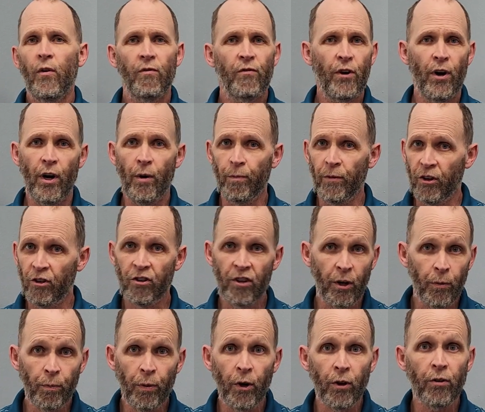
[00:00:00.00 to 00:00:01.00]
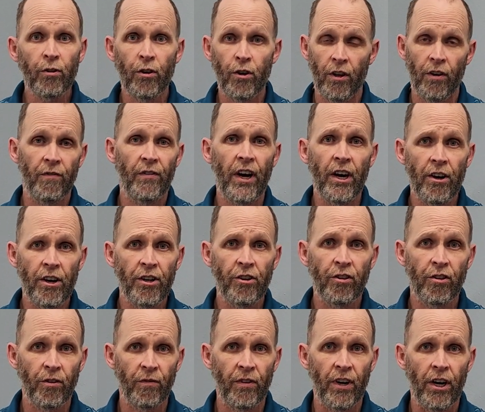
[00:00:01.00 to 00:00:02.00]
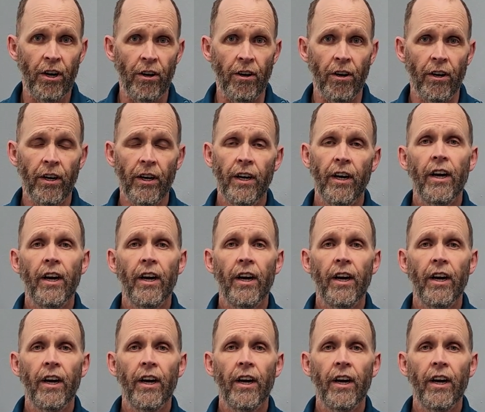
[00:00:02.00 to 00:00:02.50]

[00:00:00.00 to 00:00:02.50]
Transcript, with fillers: from the simple to the very severe.